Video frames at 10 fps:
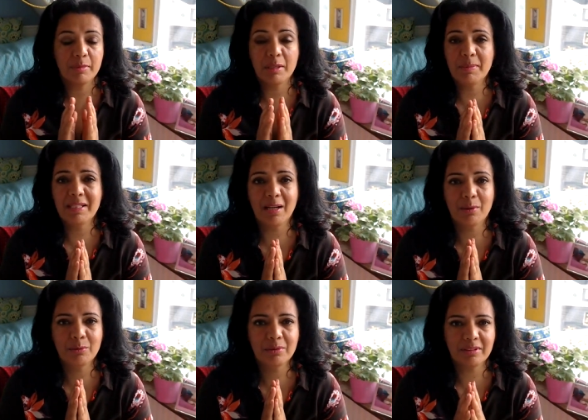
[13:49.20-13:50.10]
maybe
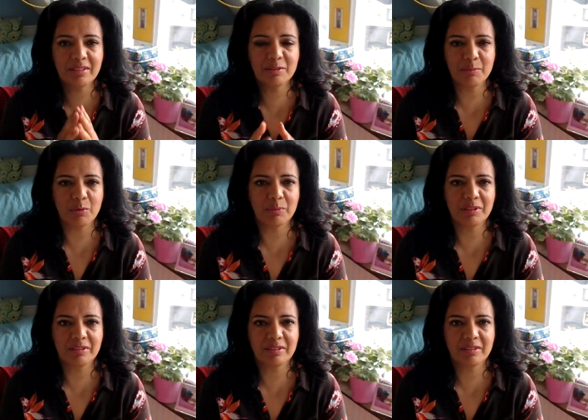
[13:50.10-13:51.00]
now at this
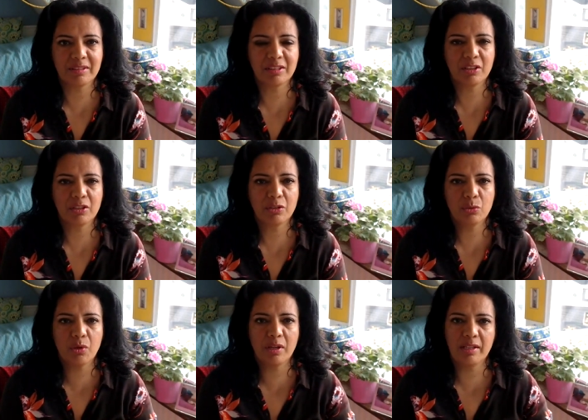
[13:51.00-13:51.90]
moment
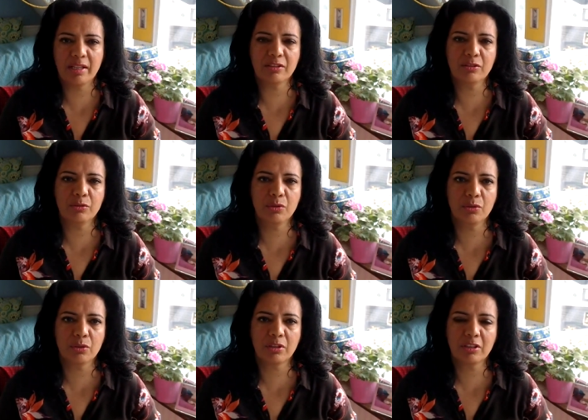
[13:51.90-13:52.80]
to connect
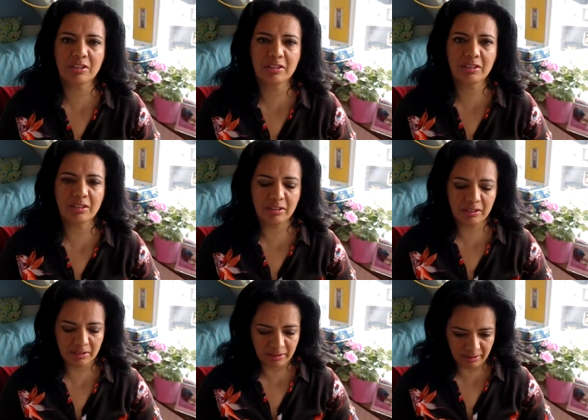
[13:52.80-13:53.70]
your
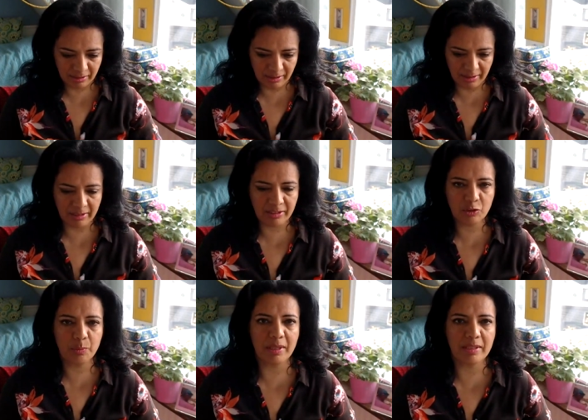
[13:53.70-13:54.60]
inner
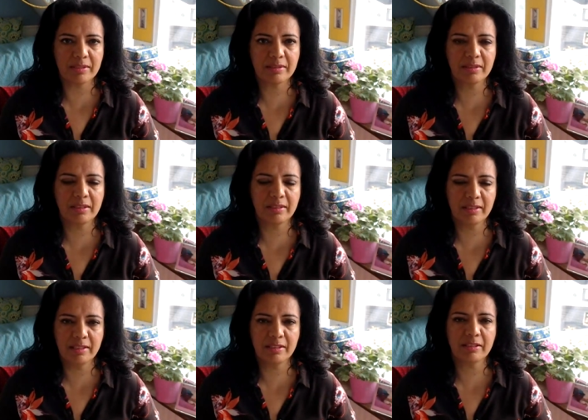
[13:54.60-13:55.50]
space and
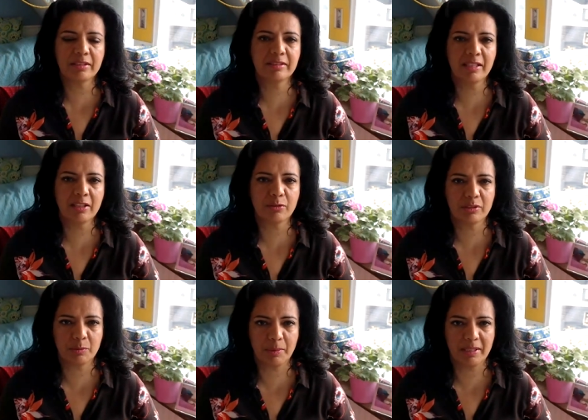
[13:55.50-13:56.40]
inner
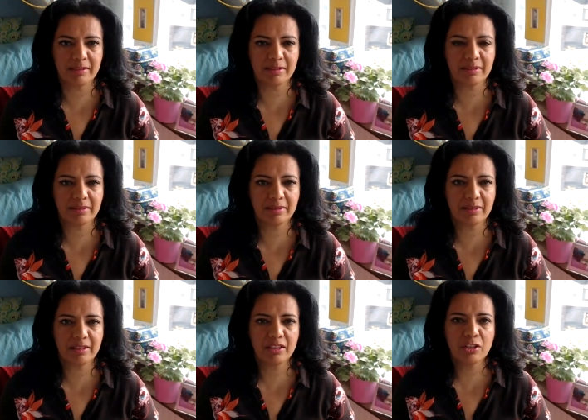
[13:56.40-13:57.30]
sacred space
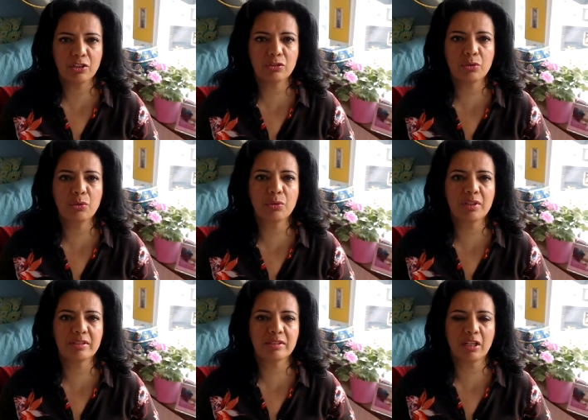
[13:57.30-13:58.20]
so you
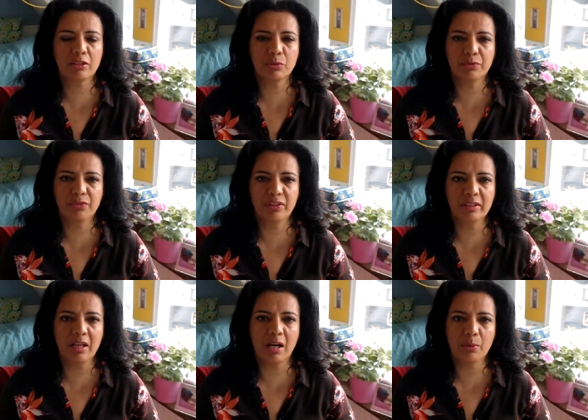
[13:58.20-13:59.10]
can start to
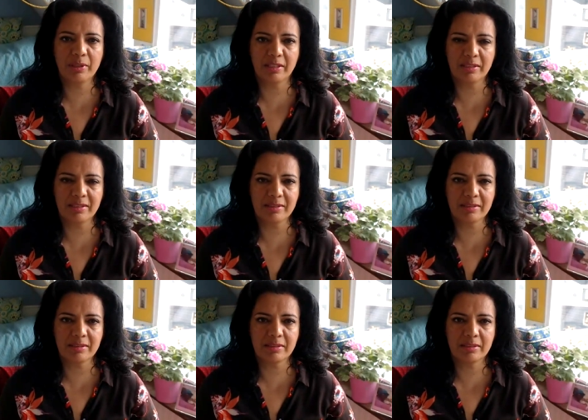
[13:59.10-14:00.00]
feel how it
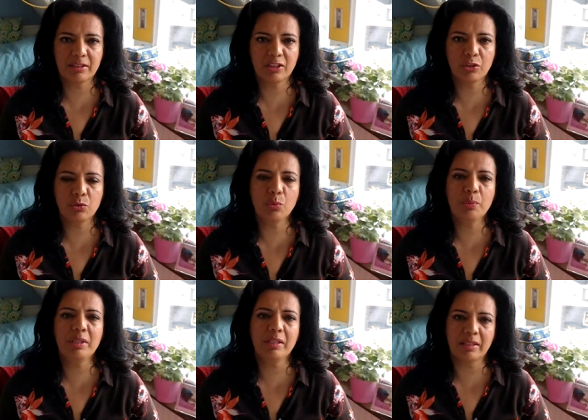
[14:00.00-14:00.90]
is to
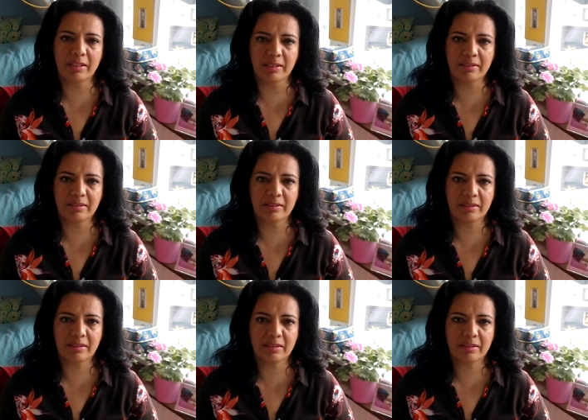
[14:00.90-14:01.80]
be in it
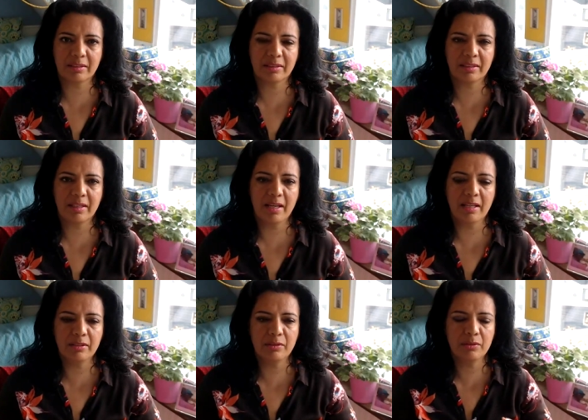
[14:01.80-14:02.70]

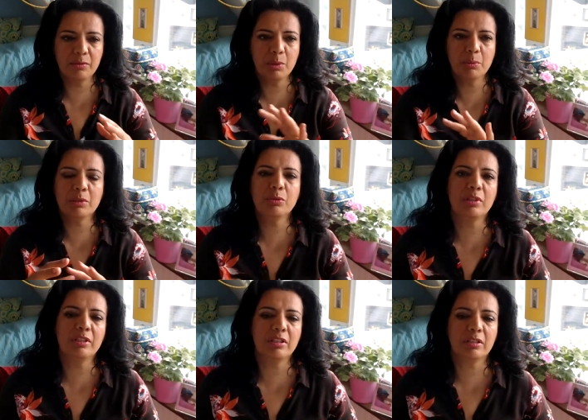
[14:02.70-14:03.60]
and we will
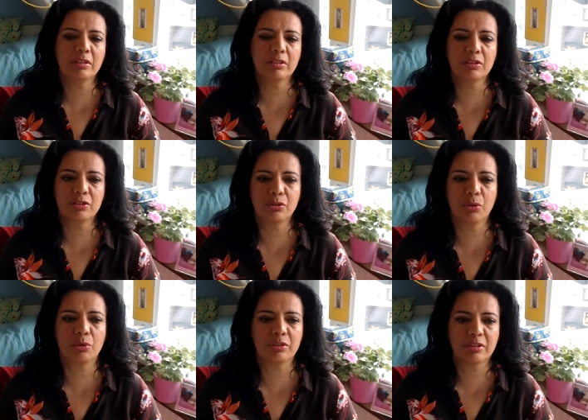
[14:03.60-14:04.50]
do a little
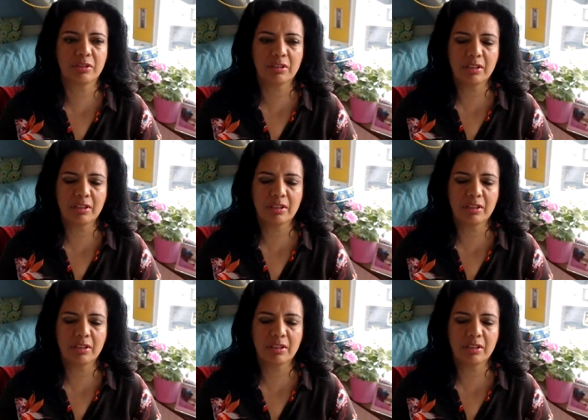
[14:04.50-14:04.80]
short